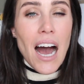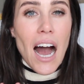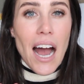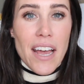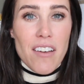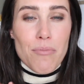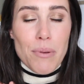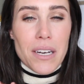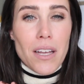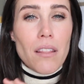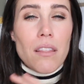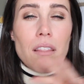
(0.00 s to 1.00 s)
I have
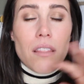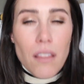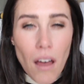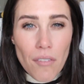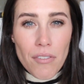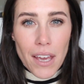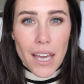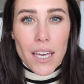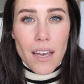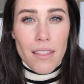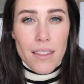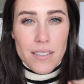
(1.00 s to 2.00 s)
been
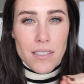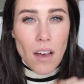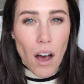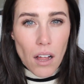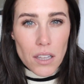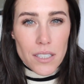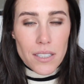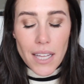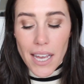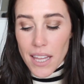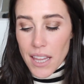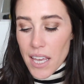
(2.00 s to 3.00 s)
loving this color
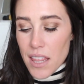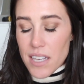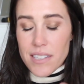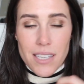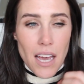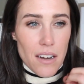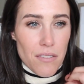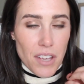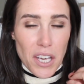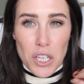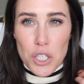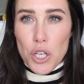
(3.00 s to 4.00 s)
lately, this kind of
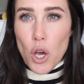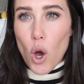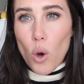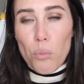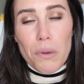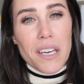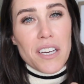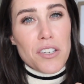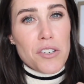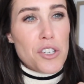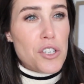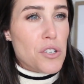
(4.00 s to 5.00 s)
like
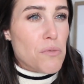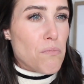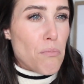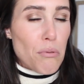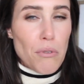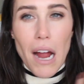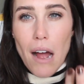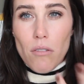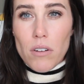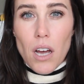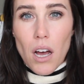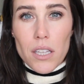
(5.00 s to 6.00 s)
taupey-ish
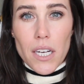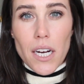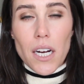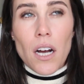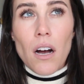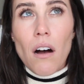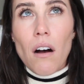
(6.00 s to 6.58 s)
brown color.